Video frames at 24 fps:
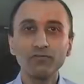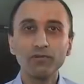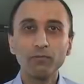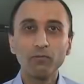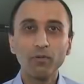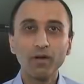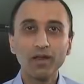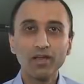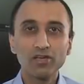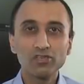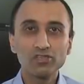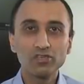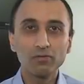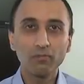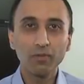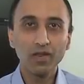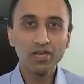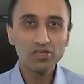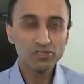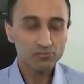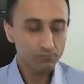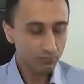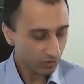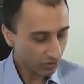fibrillation
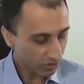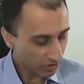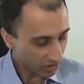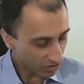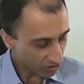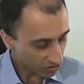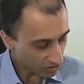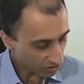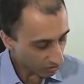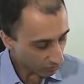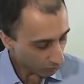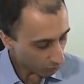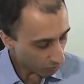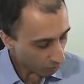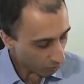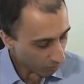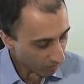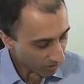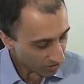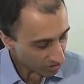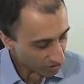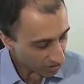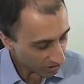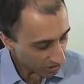ablation procedure, what we're
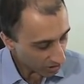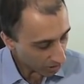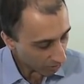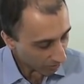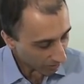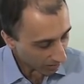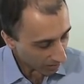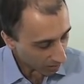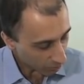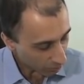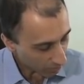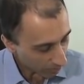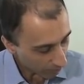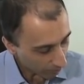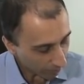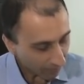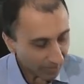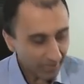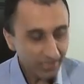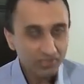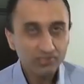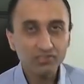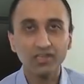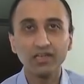actually doing is we're
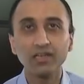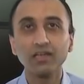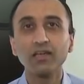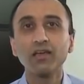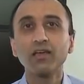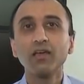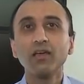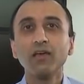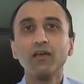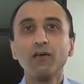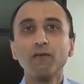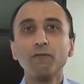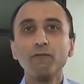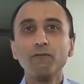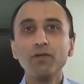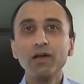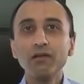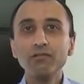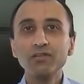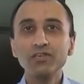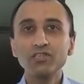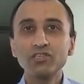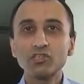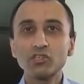placing
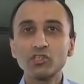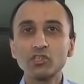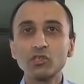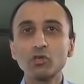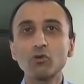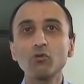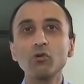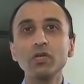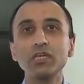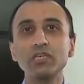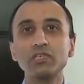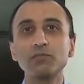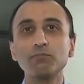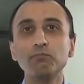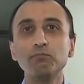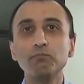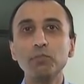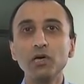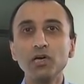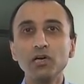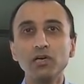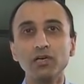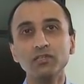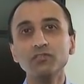very discrete
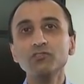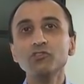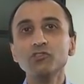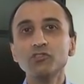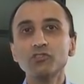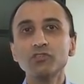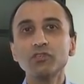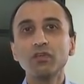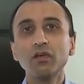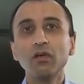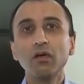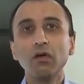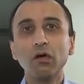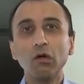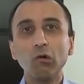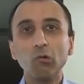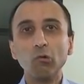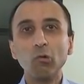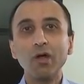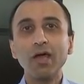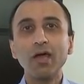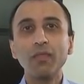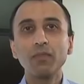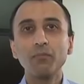burns
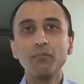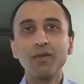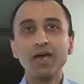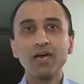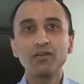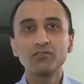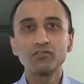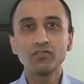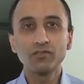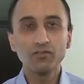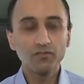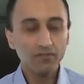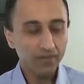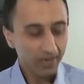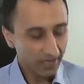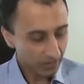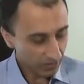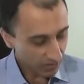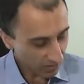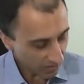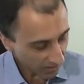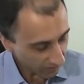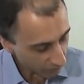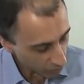around the mouths of the veins.
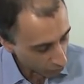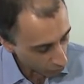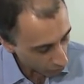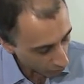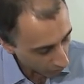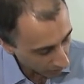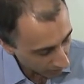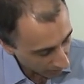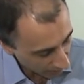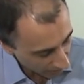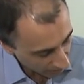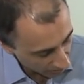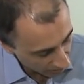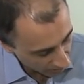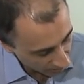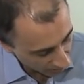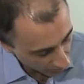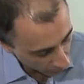And I've drawn these